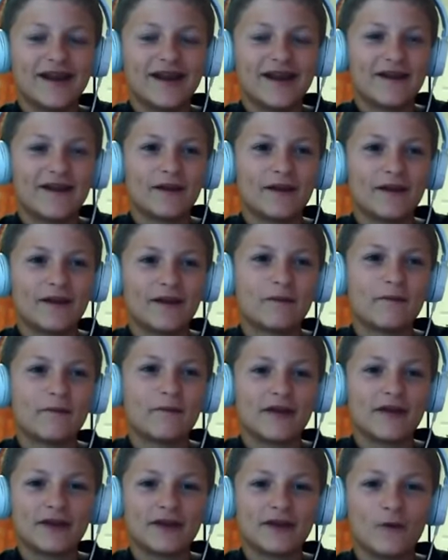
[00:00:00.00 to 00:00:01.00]
Like, maybe
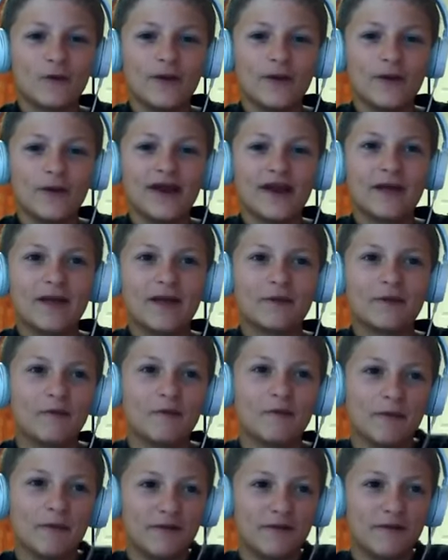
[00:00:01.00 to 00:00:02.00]
like the Wii, I played
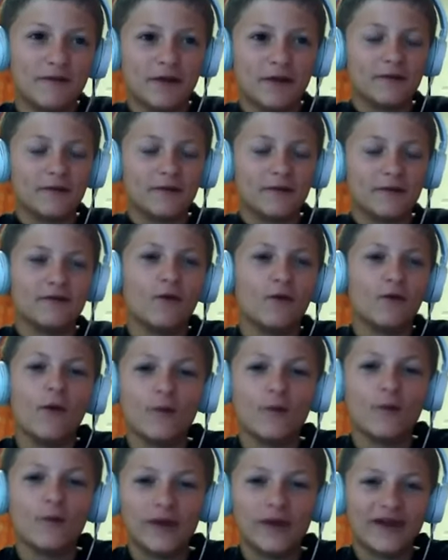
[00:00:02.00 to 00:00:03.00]
with my family for
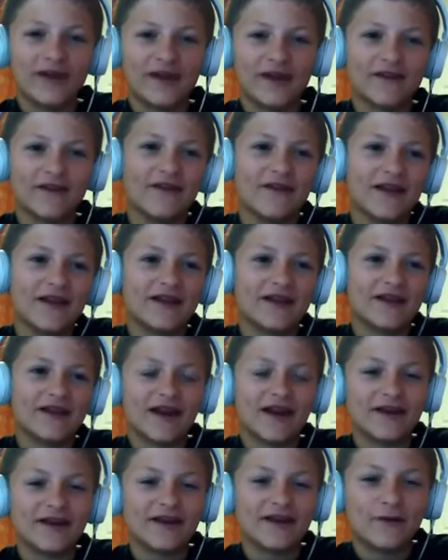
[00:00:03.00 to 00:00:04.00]
1 week, and then they
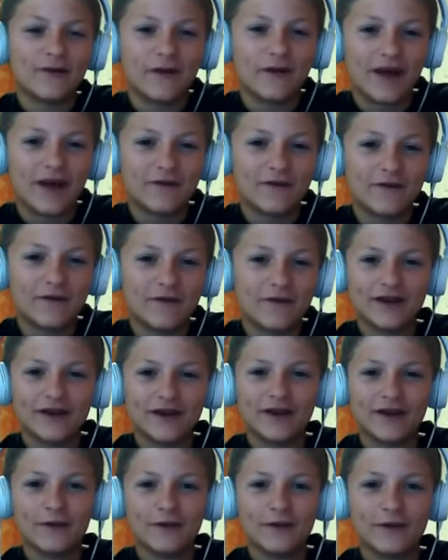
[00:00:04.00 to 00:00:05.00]
kind of don't want to have anything
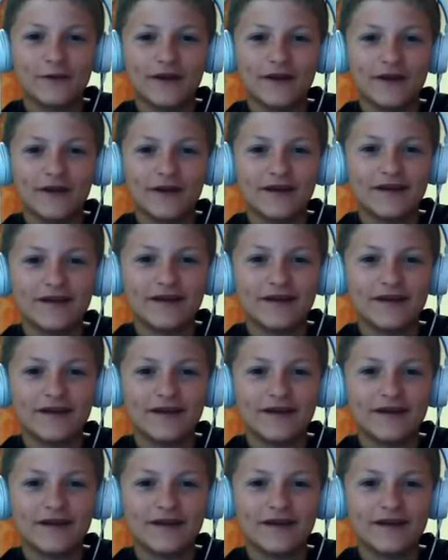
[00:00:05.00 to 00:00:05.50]
to do with it.